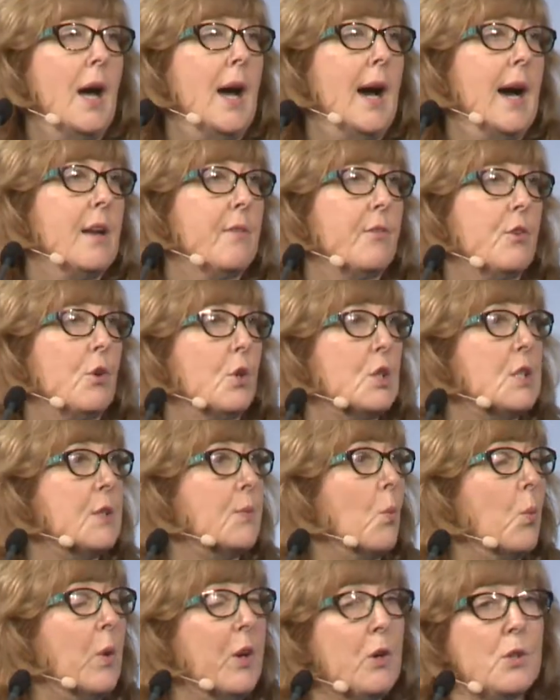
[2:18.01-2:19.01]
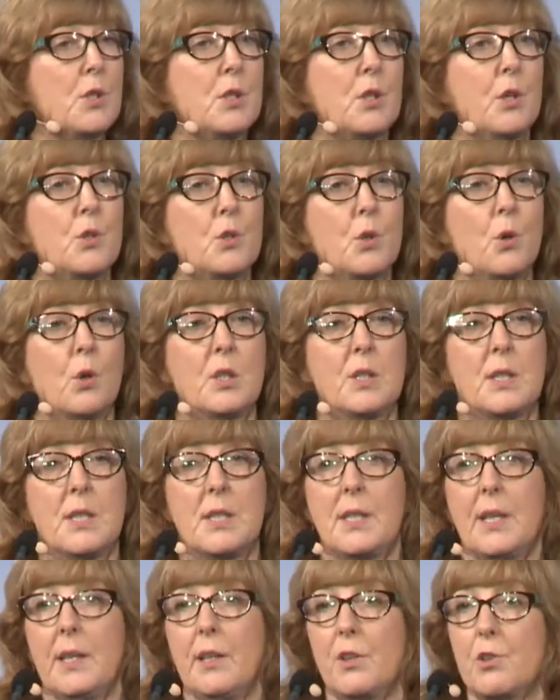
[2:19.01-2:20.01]
And of course, we also talked to
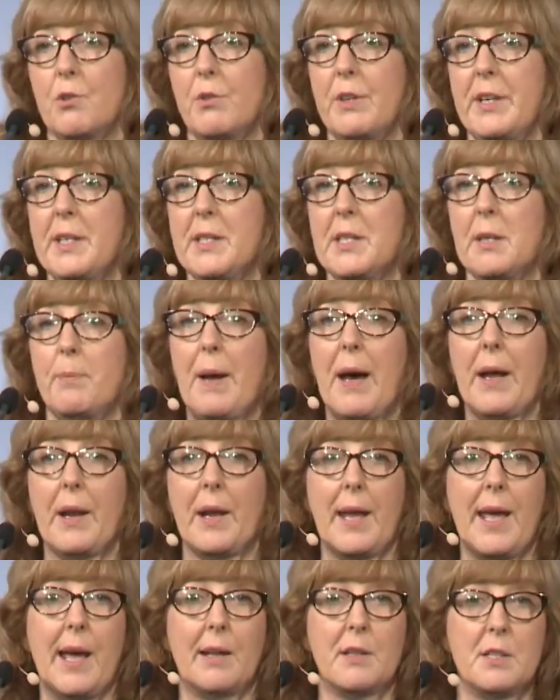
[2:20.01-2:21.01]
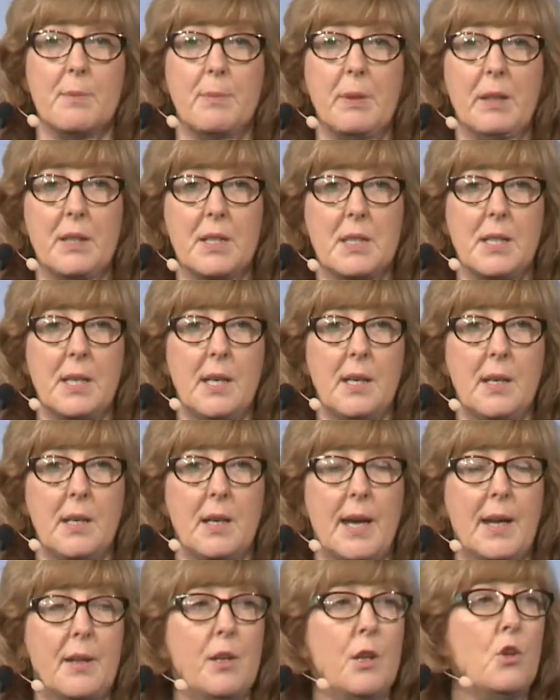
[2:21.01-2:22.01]
signatories about accountability
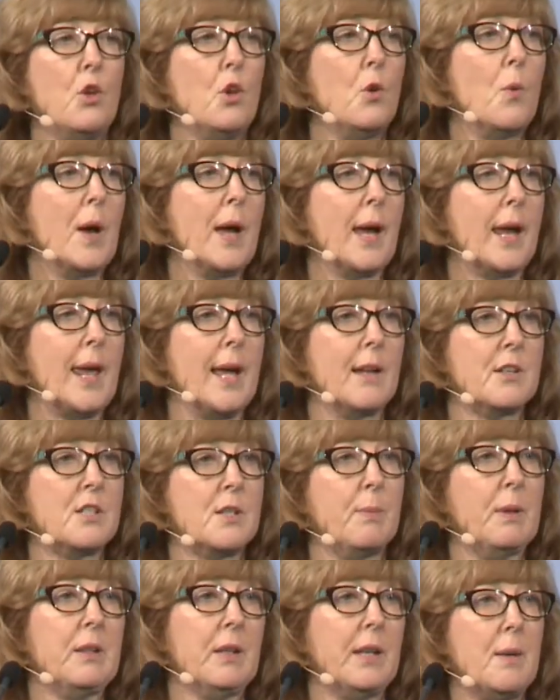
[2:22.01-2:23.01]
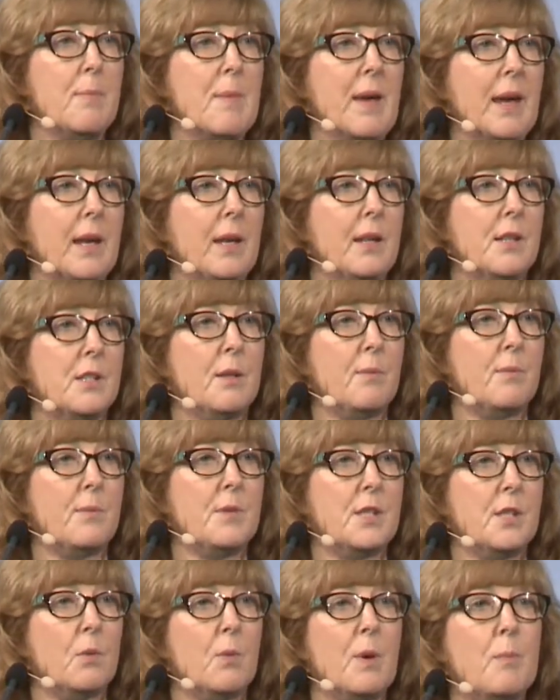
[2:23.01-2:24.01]
and the new accountability
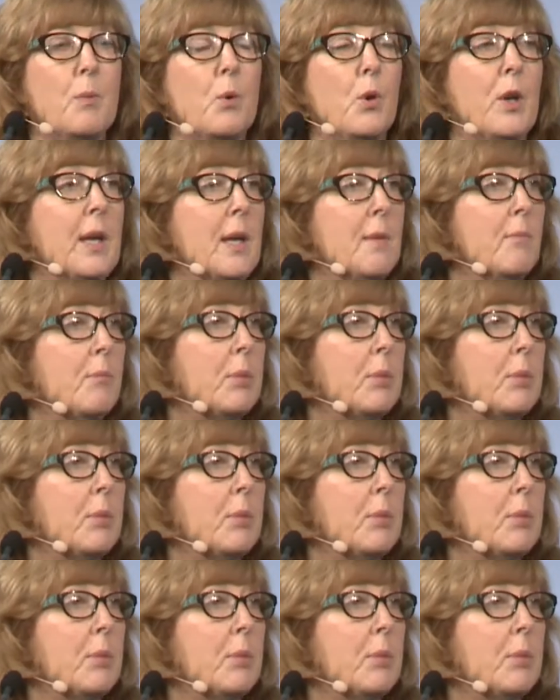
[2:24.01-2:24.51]
mechanisms that we're putting in